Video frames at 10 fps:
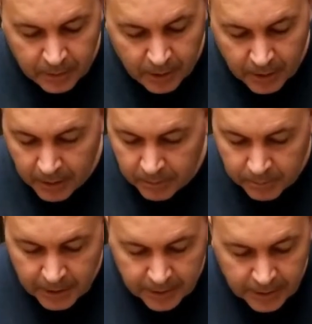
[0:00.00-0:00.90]

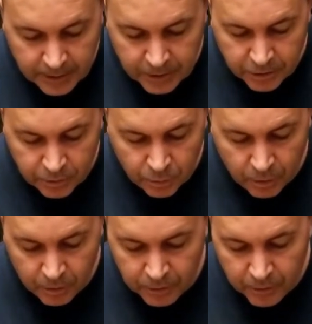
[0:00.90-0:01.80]
that thing just
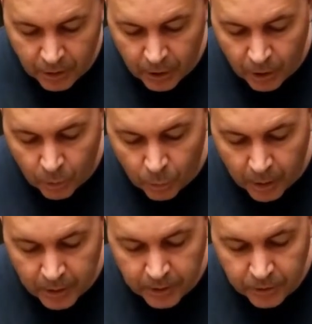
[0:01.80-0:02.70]
works.
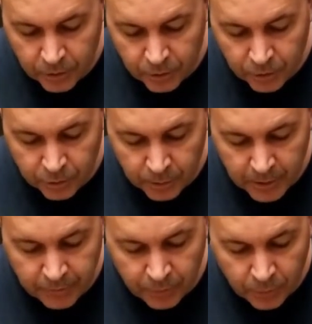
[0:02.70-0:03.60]
1, 2, 3,
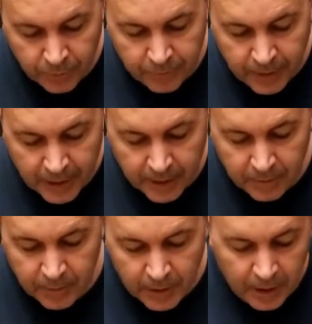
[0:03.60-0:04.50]
4, 5.
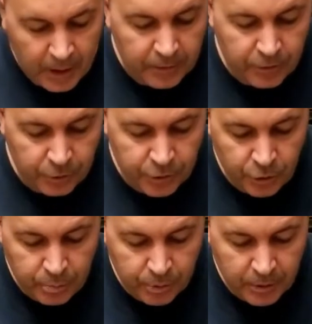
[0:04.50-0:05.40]
So 2
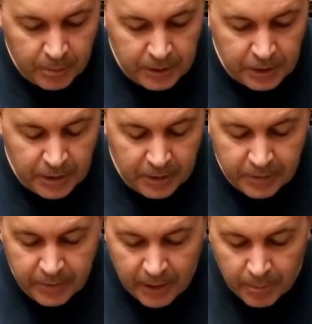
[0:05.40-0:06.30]
pretty much in the
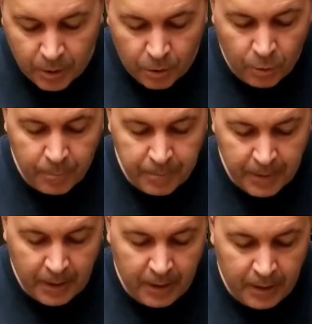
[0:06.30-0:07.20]
same hole.
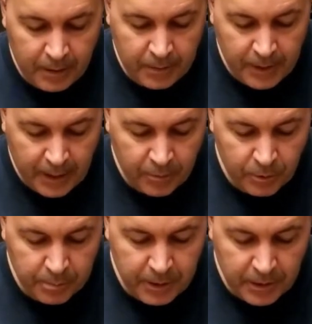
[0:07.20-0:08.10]
That
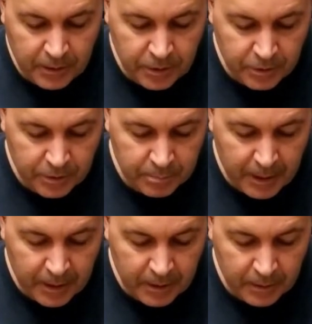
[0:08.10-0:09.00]
would be just about
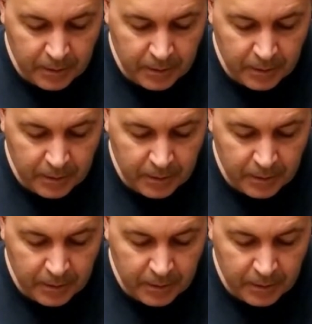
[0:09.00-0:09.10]
a